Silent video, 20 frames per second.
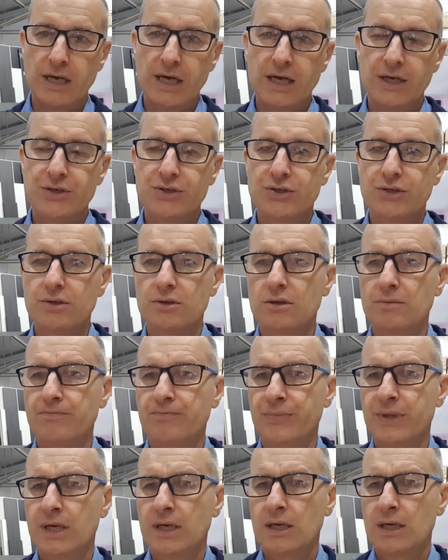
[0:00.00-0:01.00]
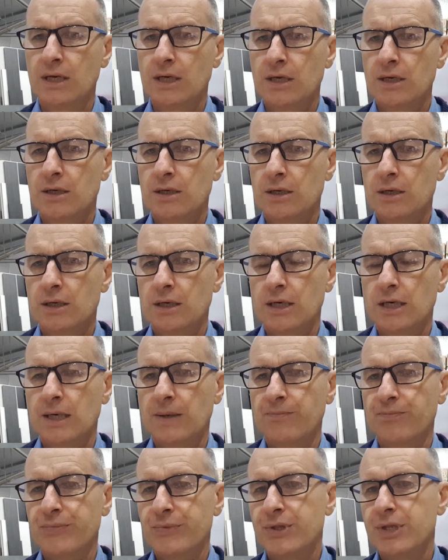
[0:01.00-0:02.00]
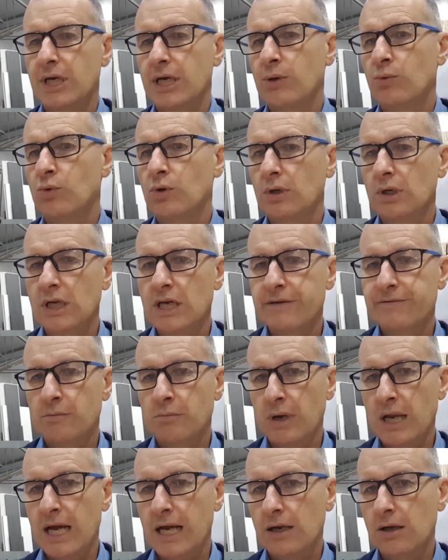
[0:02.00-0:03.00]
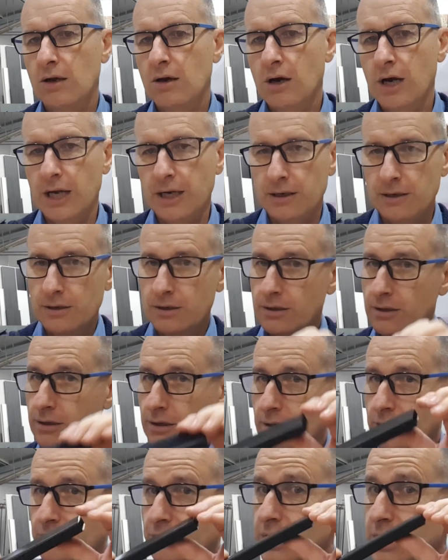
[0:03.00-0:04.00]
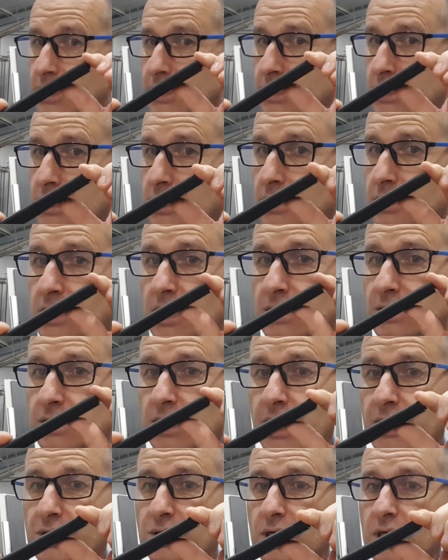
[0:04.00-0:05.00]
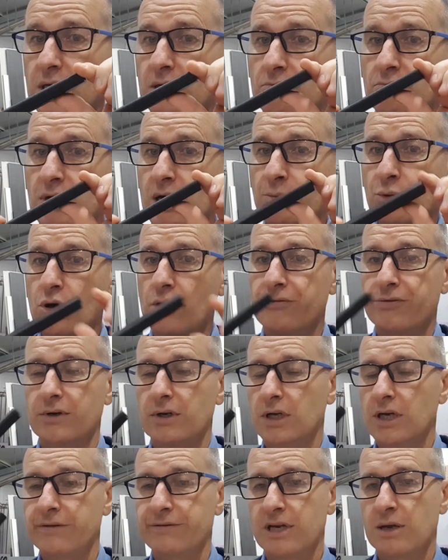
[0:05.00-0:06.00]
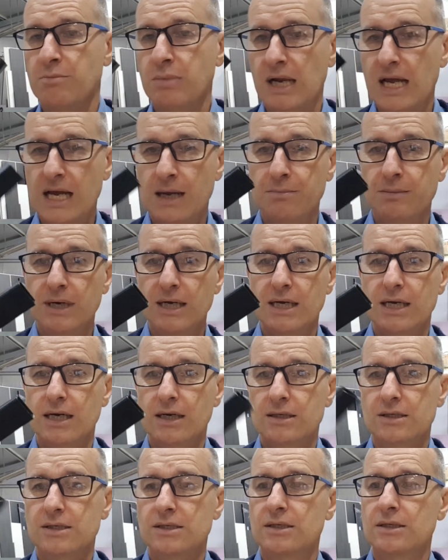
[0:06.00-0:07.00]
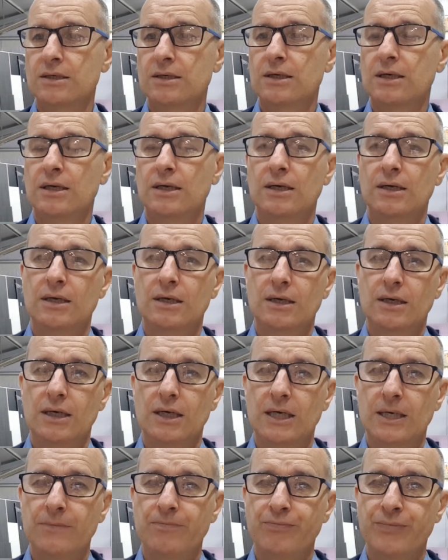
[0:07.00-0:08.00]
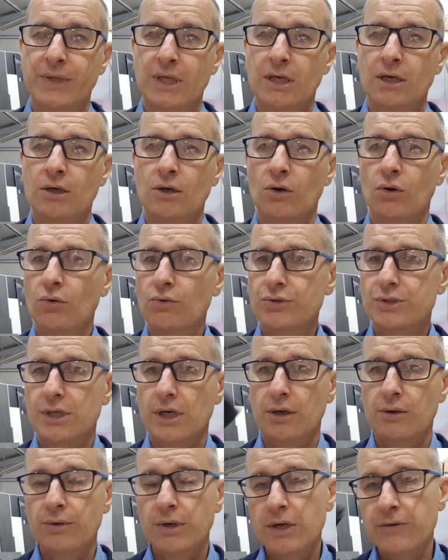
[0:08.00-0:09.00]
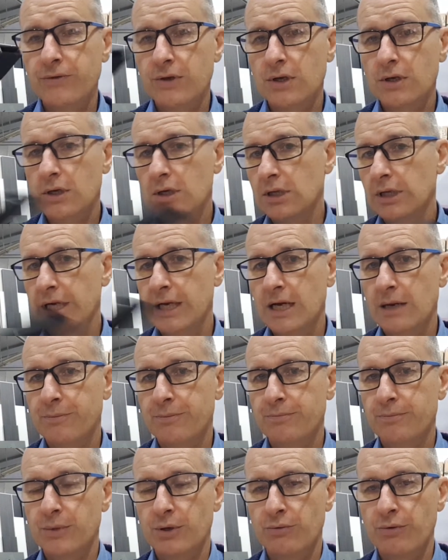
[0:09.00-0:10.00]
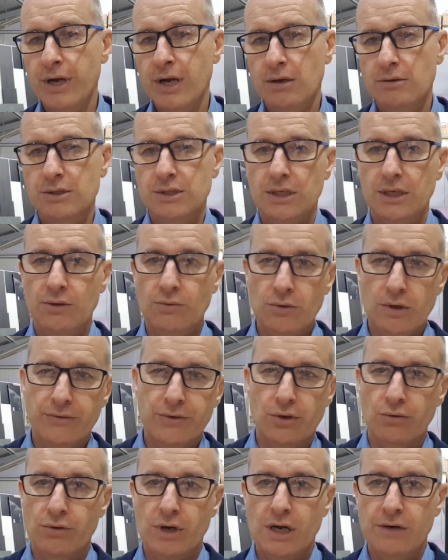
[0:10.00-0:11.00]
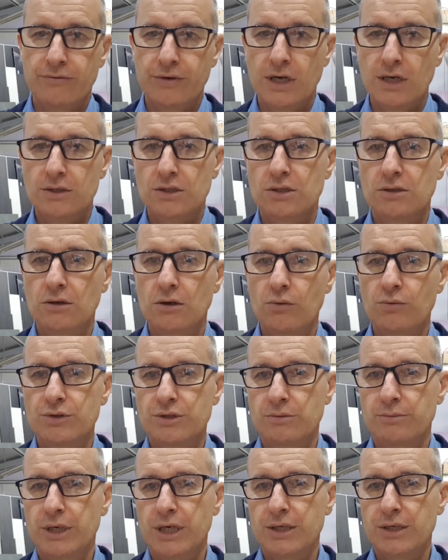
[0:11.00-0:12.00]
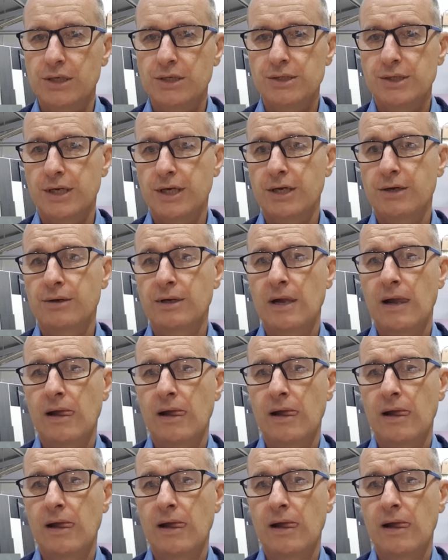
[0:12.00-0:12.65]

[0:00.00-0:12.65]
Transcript: edge to them, they will leave a black line. This doesn't actually rub off and leave any black marks. Also, if you're going to clean up around, say, I've got a grandfather's clock which I made years ago,